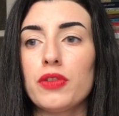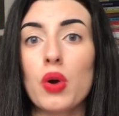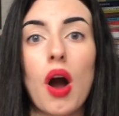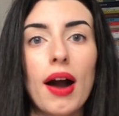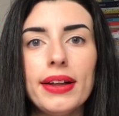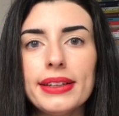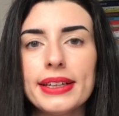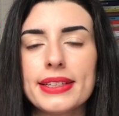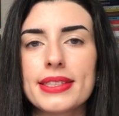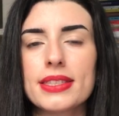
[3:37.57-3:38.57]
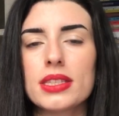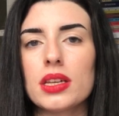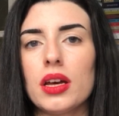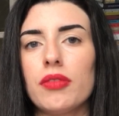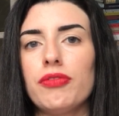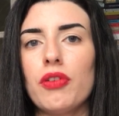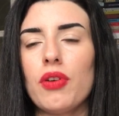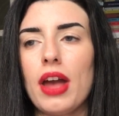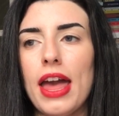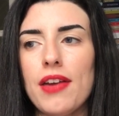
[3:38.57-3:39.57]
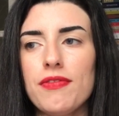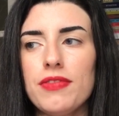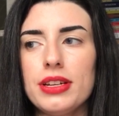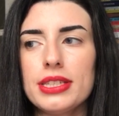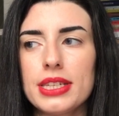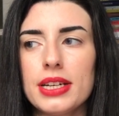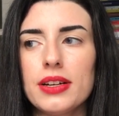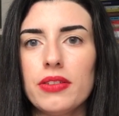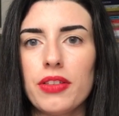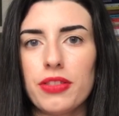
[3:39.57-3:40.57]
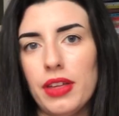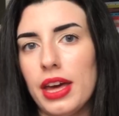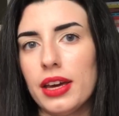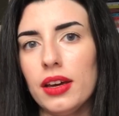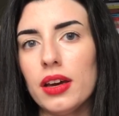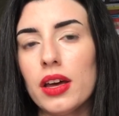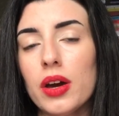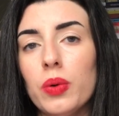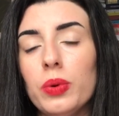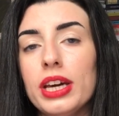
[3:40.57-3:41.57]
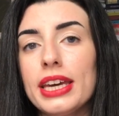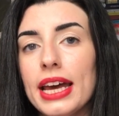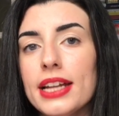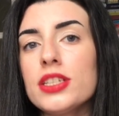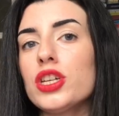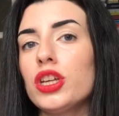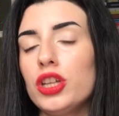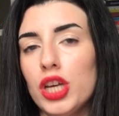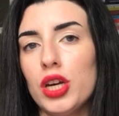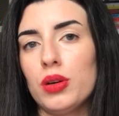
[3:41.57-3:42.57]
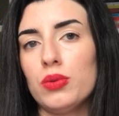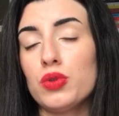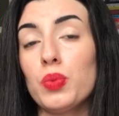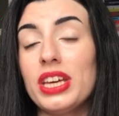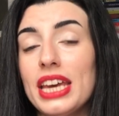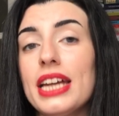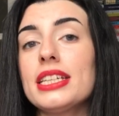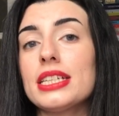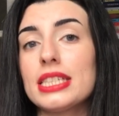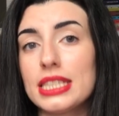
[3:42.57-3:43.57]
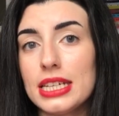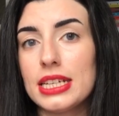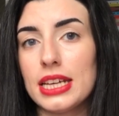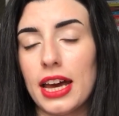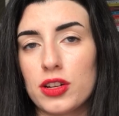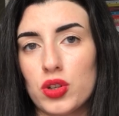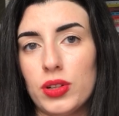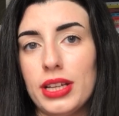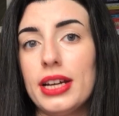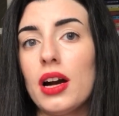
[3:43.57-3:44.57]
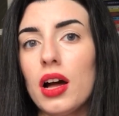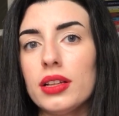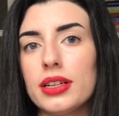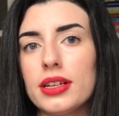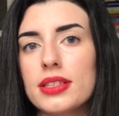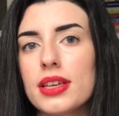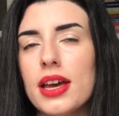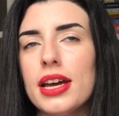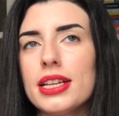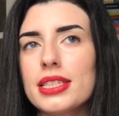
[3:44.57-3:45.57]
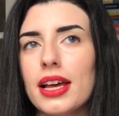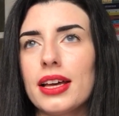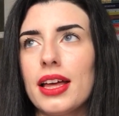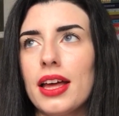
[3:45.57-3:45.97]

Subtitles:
islands, for every single thing, we can't see actually colors. It's like